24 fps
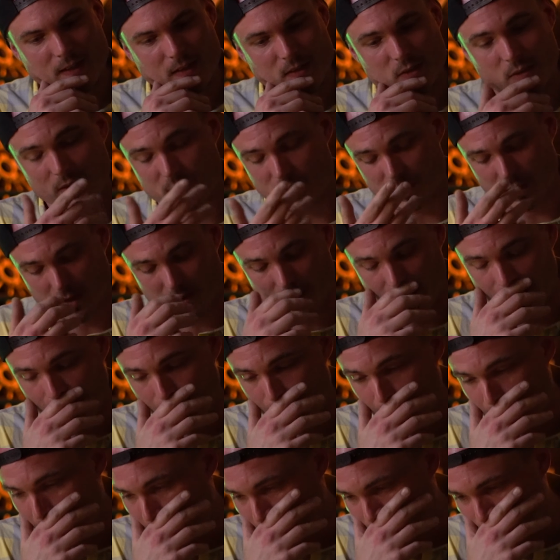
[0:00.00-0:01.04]
So I said, "All right,
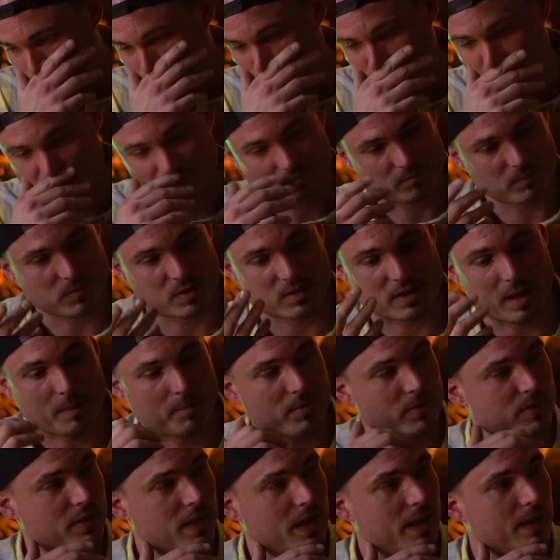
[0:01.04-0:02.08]
Herb,
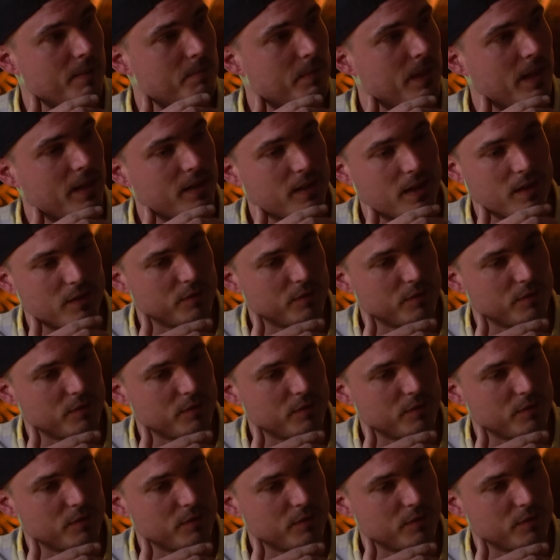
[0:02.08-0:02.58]
step aside, man.